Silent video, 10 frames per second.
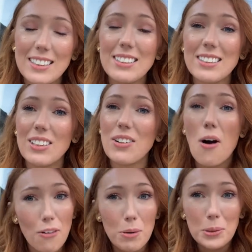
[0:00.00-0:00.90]
It doesn't look
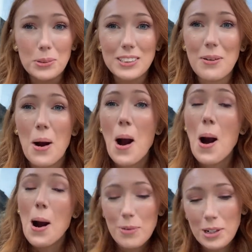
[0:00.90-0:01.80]
horrible. So
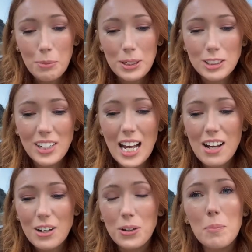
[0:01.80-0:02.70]
I'm really impressed with it,
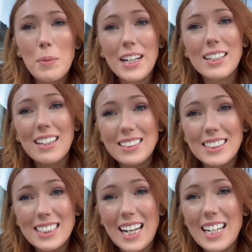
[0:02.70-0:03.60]
and I'll come back at the end
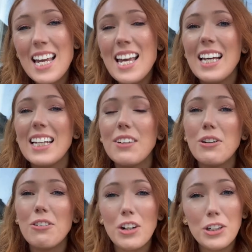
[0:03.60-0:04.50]
of the day and give
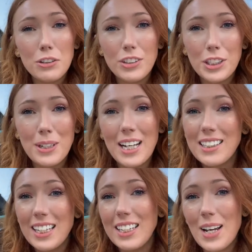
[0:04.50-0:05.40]
you a final review
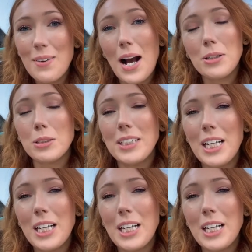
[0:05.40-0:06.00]
and let you know how it's been